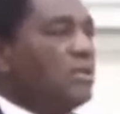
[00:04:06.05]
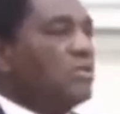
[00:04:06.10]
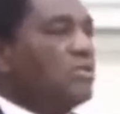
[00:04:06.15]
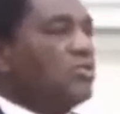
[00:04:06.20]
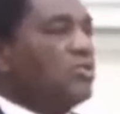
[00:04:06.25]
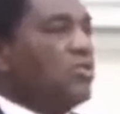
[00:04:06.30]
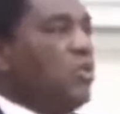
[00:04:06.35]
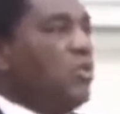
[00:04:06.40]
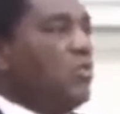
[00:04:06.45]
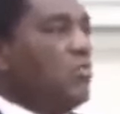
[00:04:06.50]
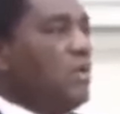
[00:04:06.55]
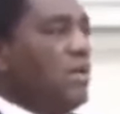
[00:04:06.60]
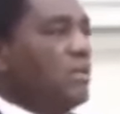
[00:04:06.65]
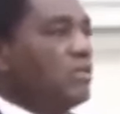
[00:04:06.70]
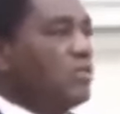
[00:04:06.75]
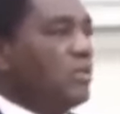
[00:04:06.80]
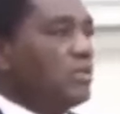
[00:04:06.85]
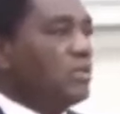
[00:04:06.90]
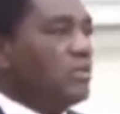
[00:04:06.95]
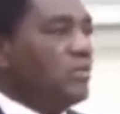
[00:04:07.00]
so
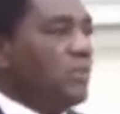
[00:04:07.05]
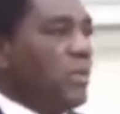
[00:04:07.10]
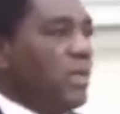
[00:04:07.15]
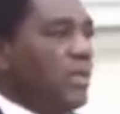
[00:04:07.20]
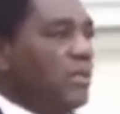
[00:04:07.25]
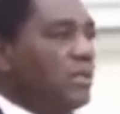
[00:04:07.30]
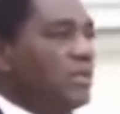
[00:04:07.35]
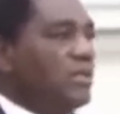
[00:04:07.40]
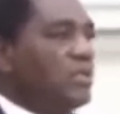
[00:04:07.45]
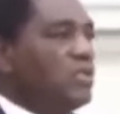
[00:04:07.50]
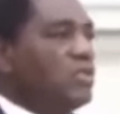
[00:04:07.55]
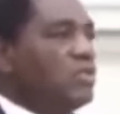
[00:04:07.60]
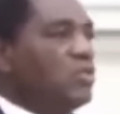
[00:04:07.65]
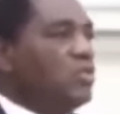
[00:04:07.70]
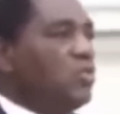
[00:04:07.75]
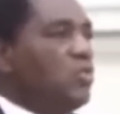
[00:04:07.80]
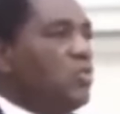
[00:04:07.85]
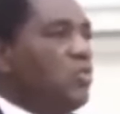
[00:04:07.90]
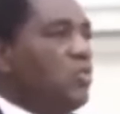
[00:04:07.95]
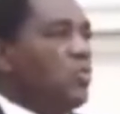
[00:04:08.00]
much was paid
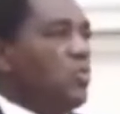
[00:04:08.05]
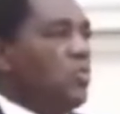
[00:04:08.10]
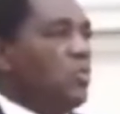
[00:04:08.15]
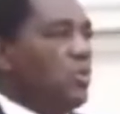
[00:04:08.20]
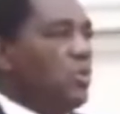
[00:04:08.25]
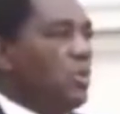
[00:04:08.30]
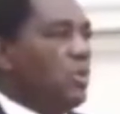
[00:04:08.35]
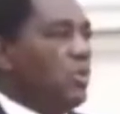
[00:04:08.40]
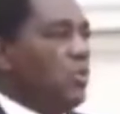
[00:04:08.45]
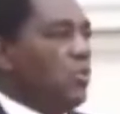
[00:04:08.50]
to who?